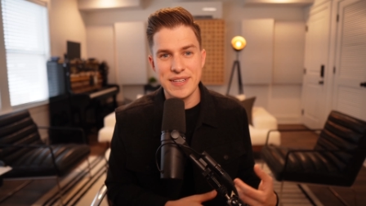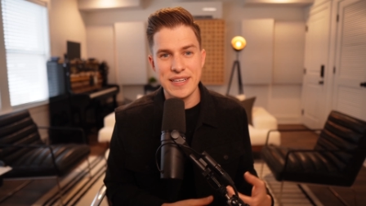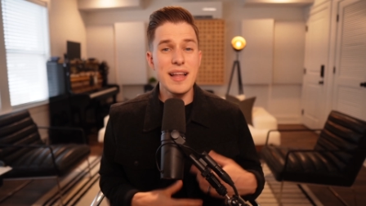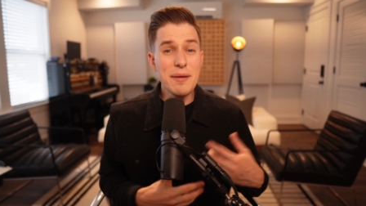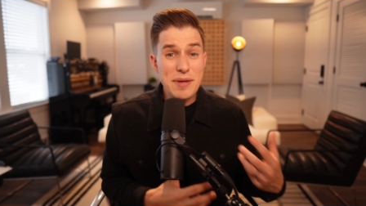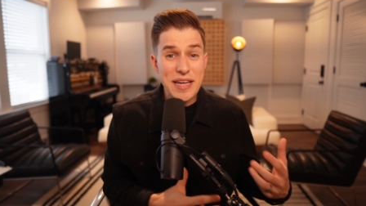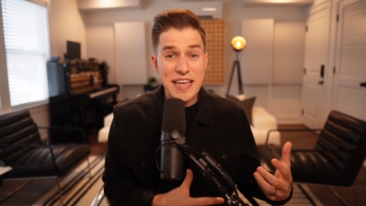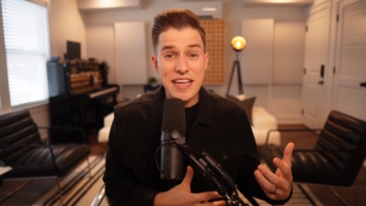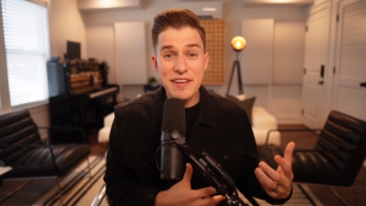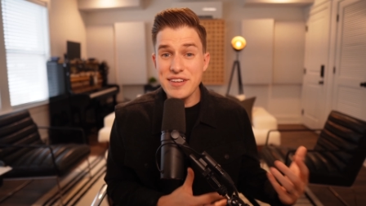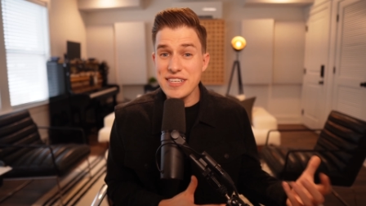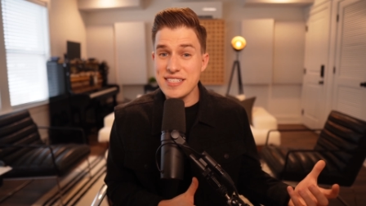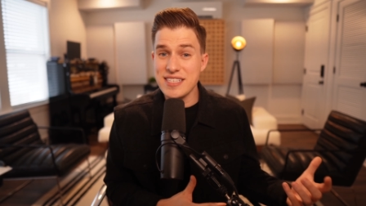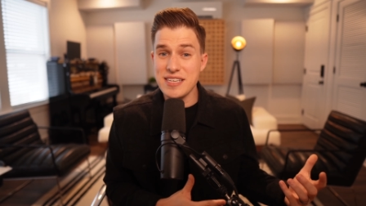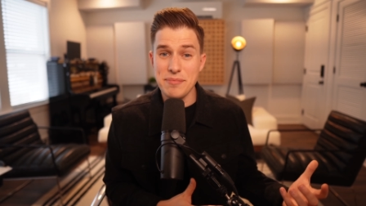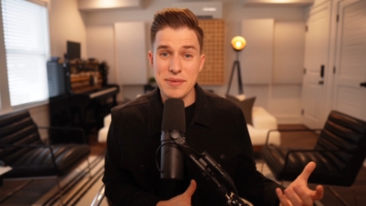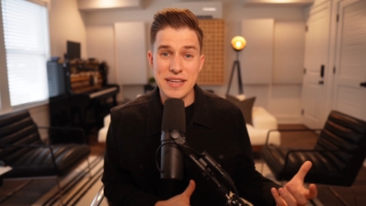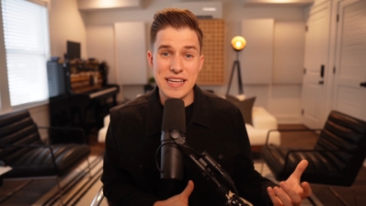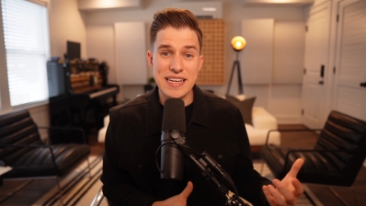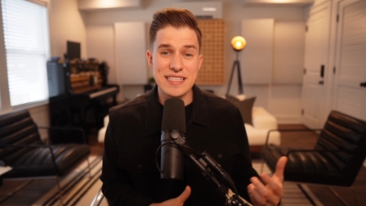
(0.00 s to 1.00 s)
Let me give you
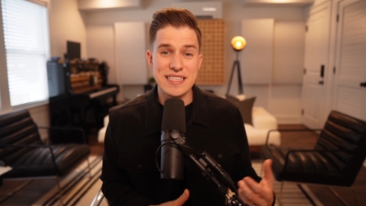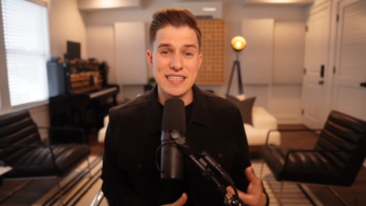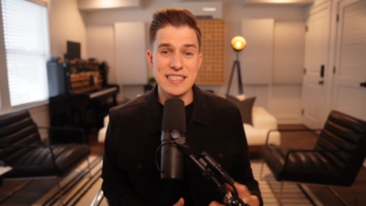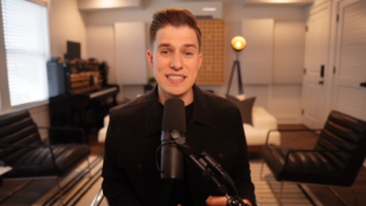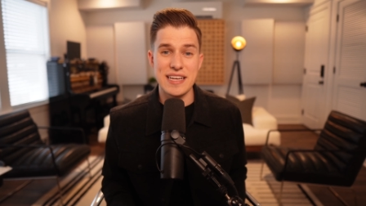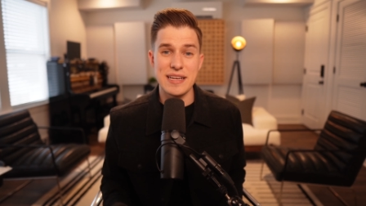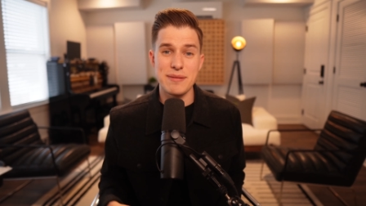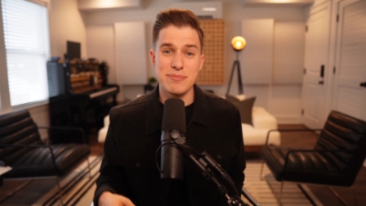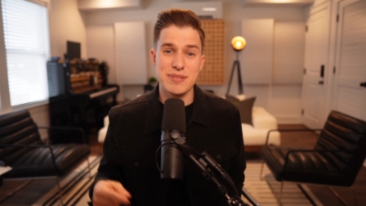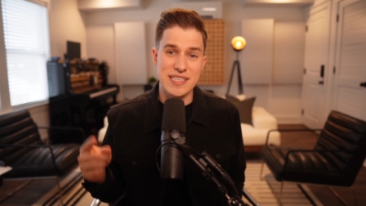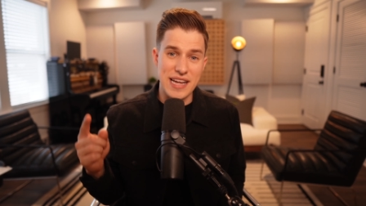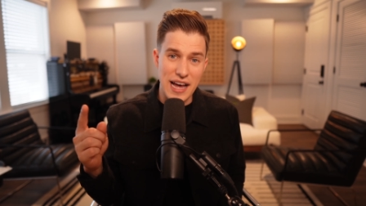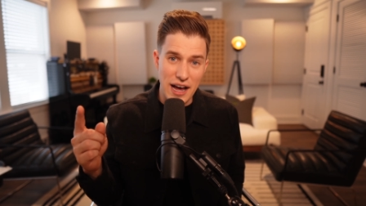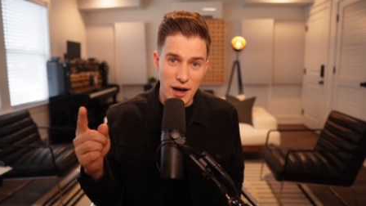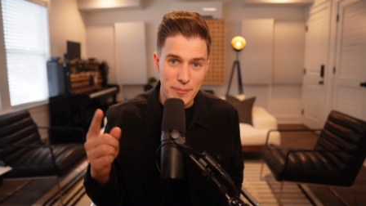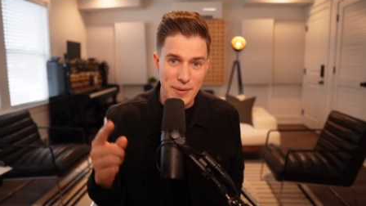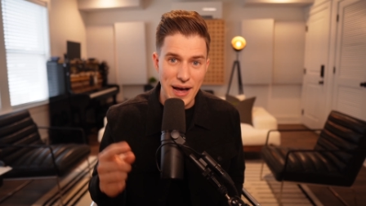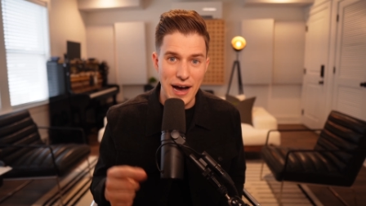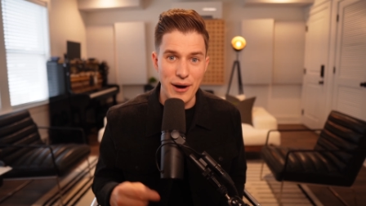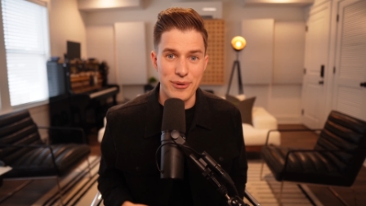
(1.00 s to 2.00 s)
some easy tips to
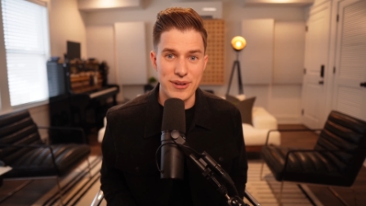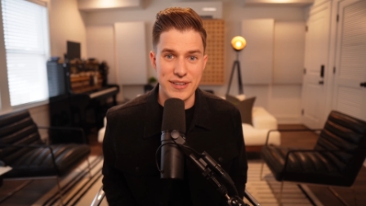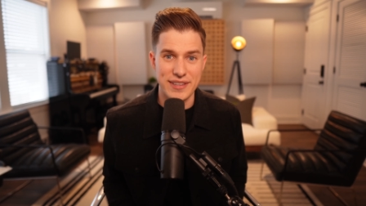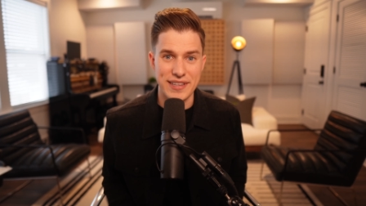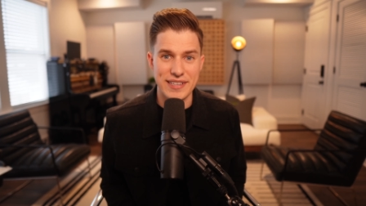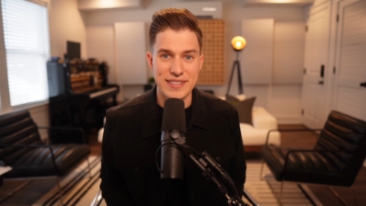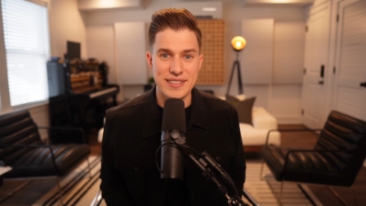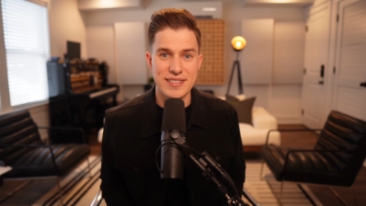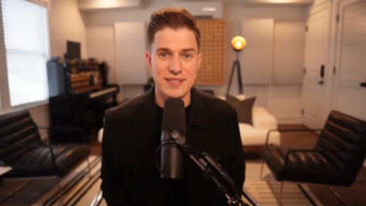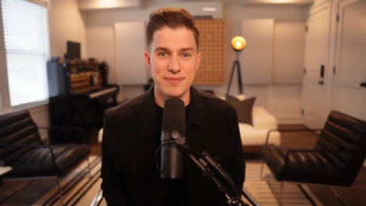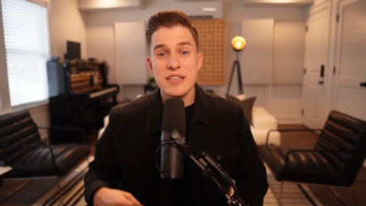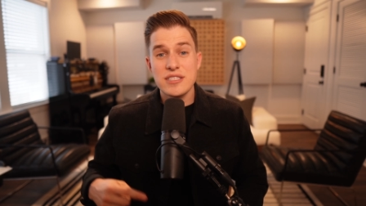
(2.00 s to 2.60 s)
help out with this.